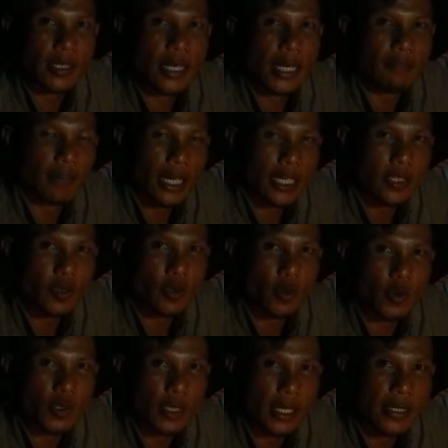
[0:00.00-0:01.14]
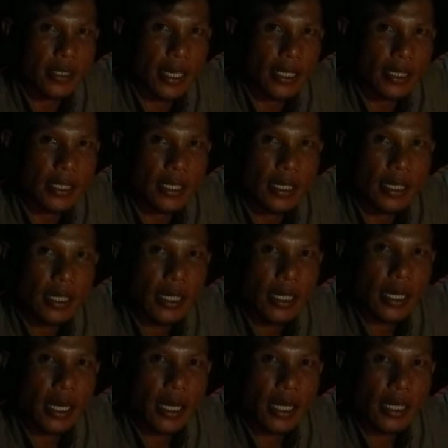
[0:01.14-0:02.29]
sunrise or sunset.
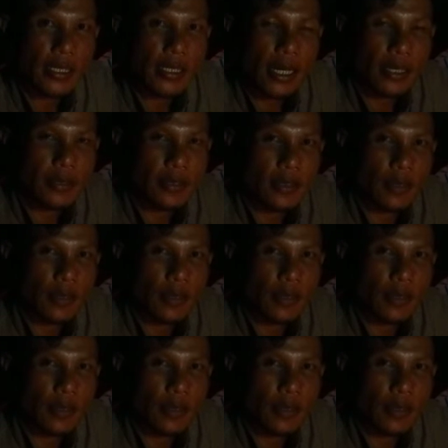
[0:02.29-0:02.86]
And it takes us